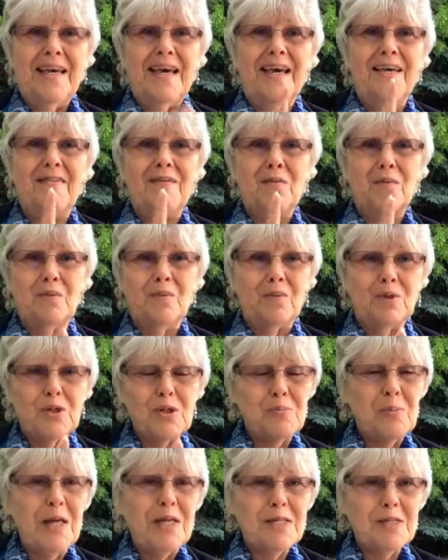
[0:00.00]
And the
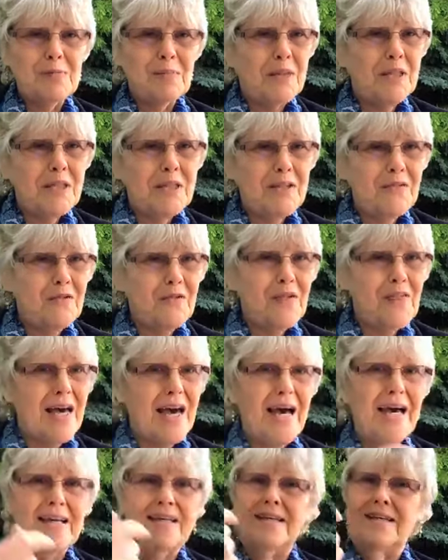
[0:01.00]
responsibility for
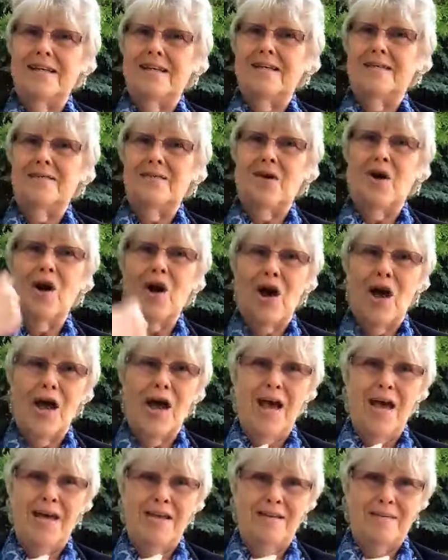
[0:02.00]
that is
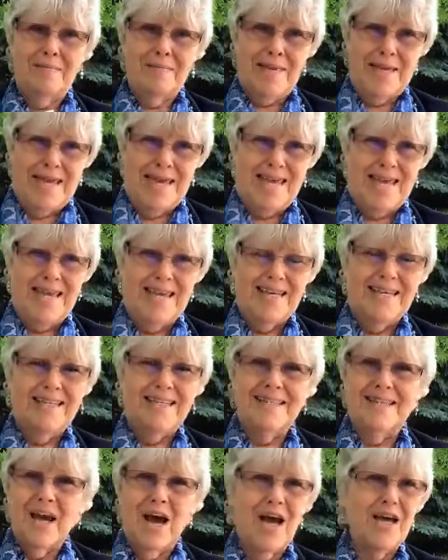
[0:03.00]
on me,
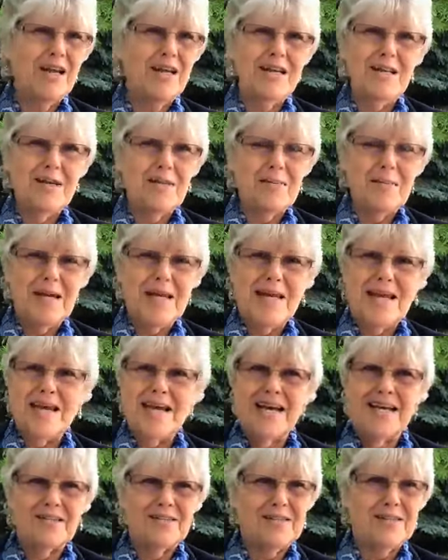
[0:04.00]
not on anybody
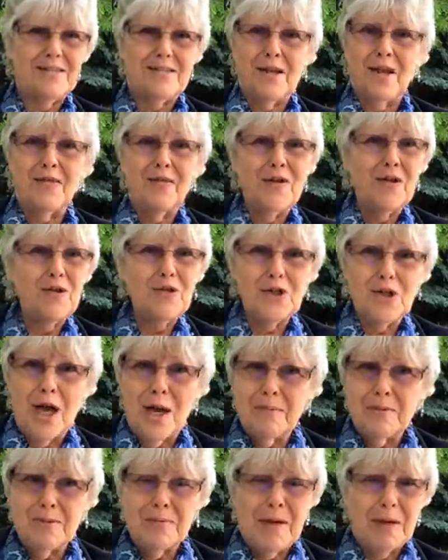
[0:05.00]
else. It's not their
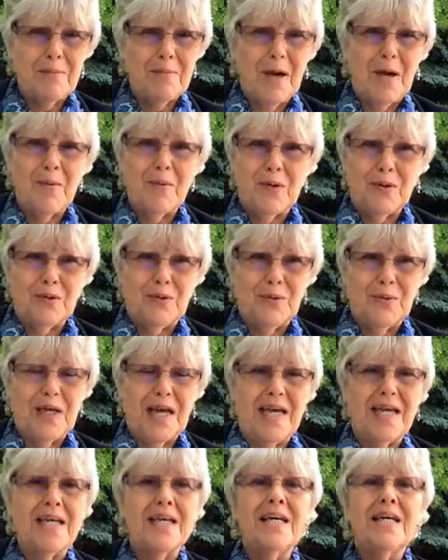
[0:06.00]
job to make my world
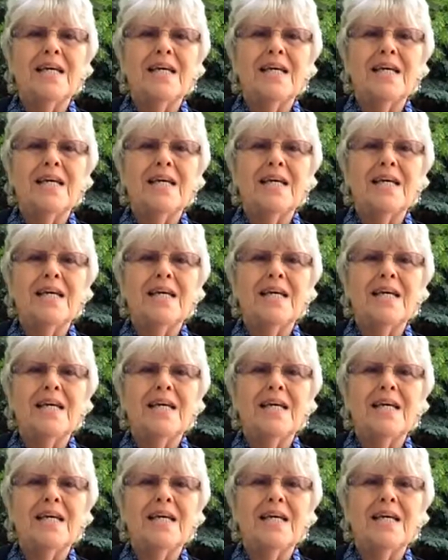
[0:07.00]
okay.